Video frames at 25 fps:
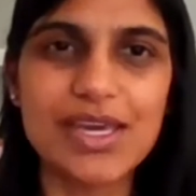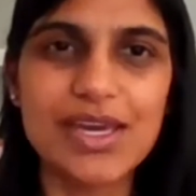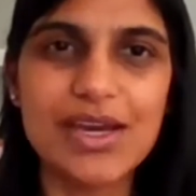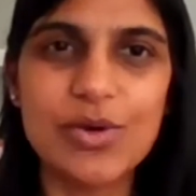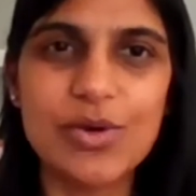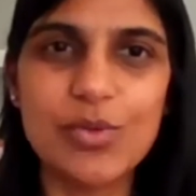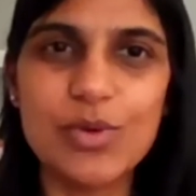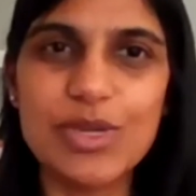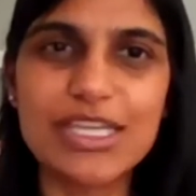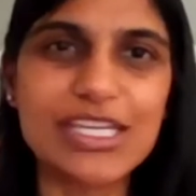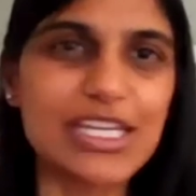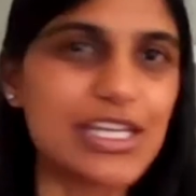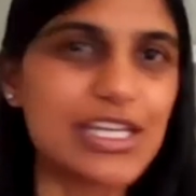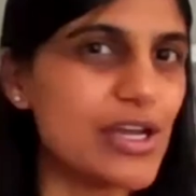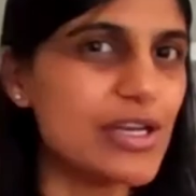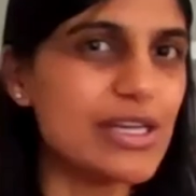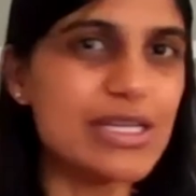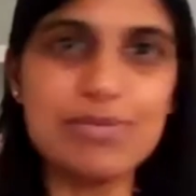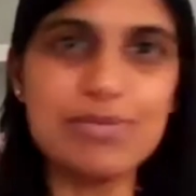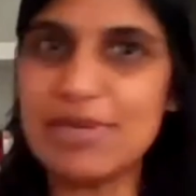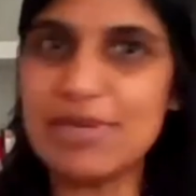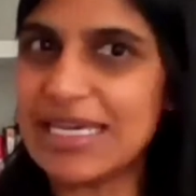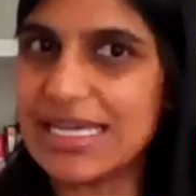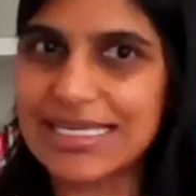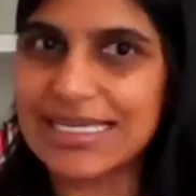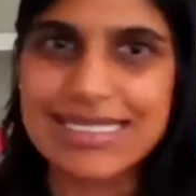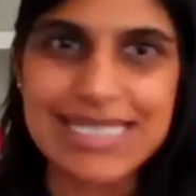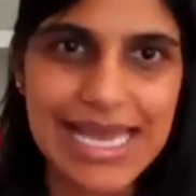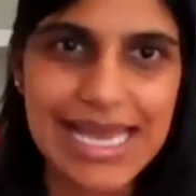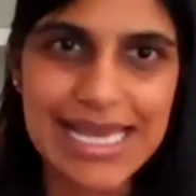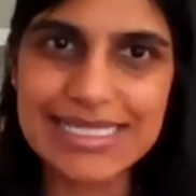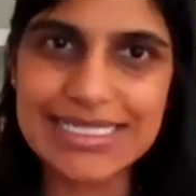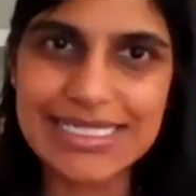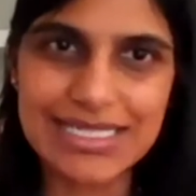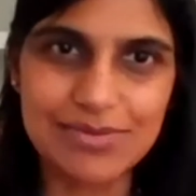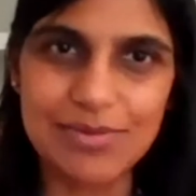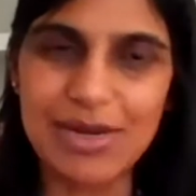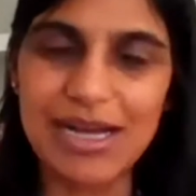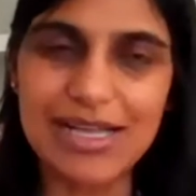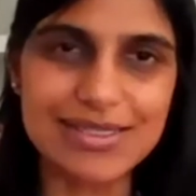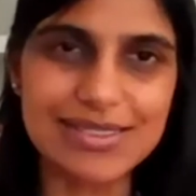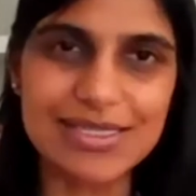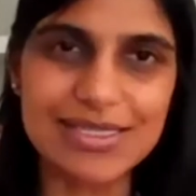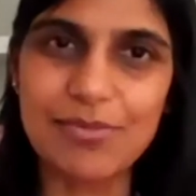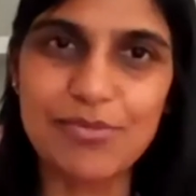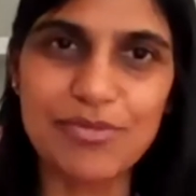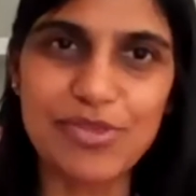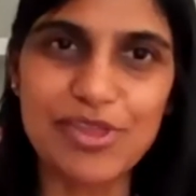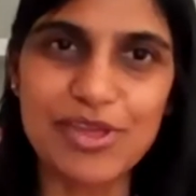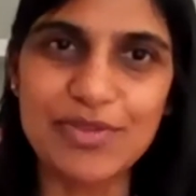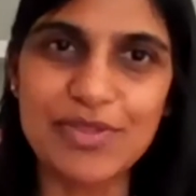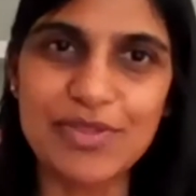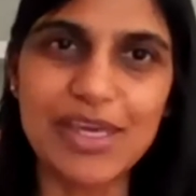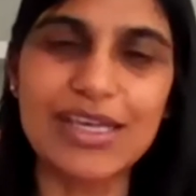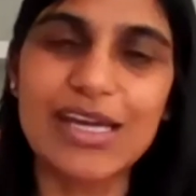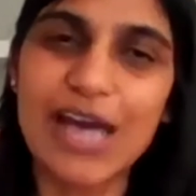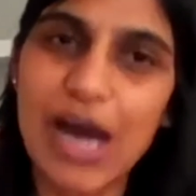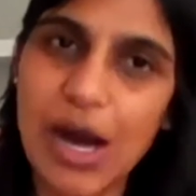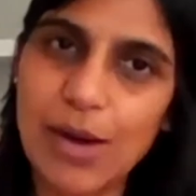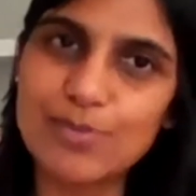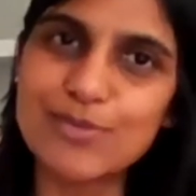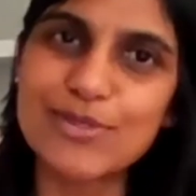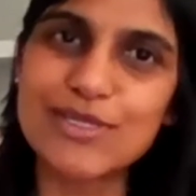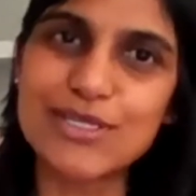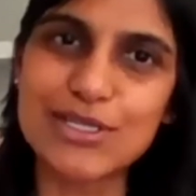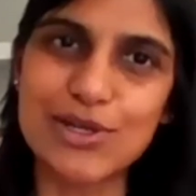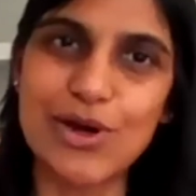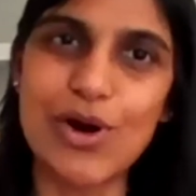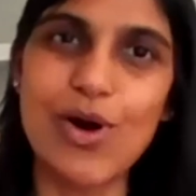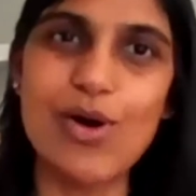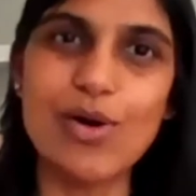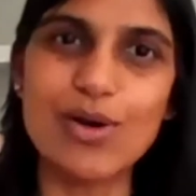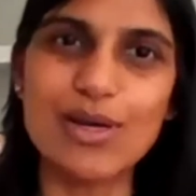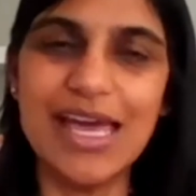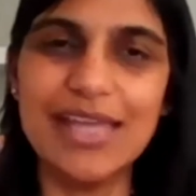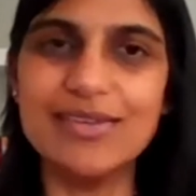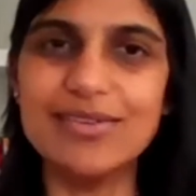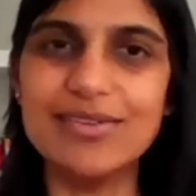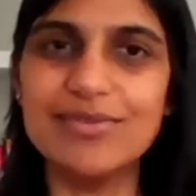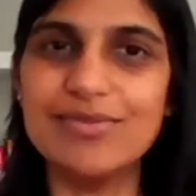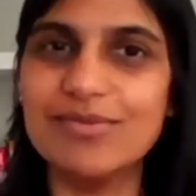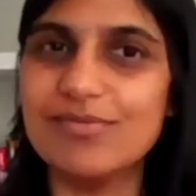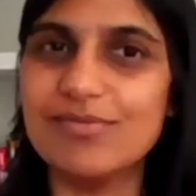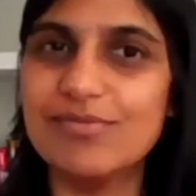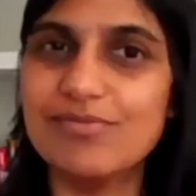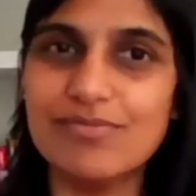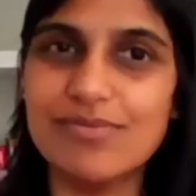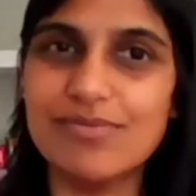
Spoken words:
we can only be excited about something that comes along and